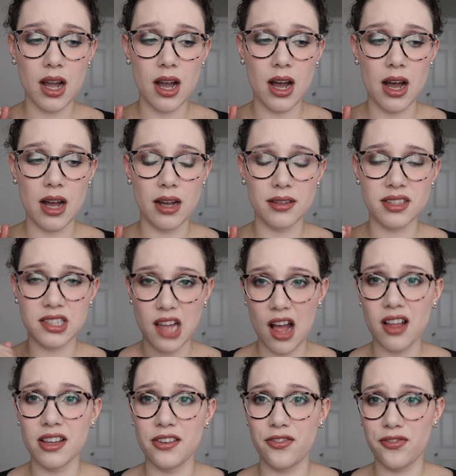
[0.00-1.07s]

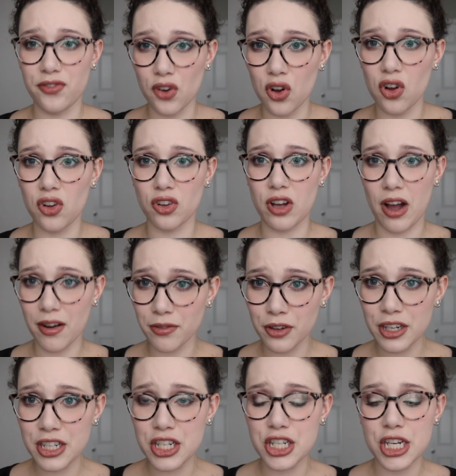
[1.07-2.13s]
solid full
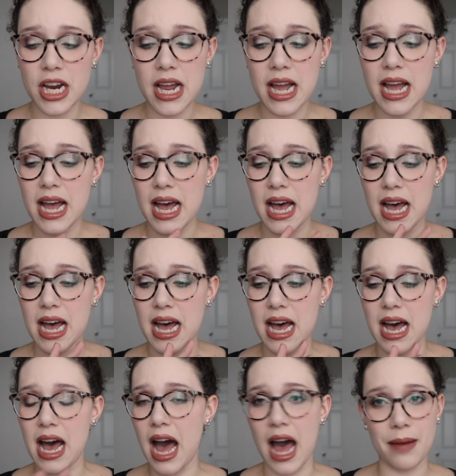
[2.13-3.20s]
coverage,
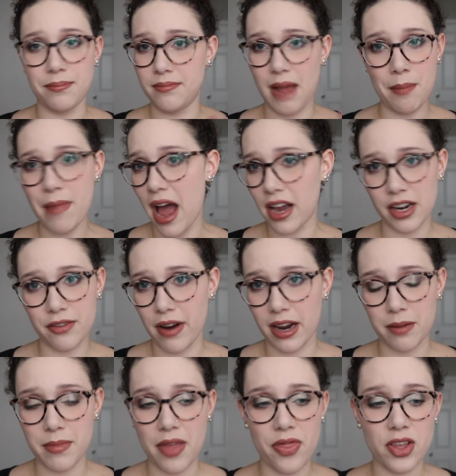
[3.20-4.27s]
I'm not going to
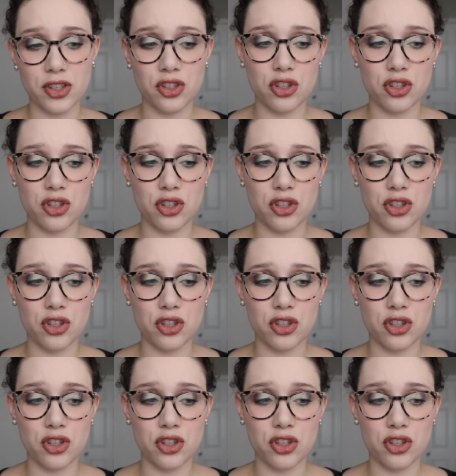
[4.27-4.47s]
recommend this.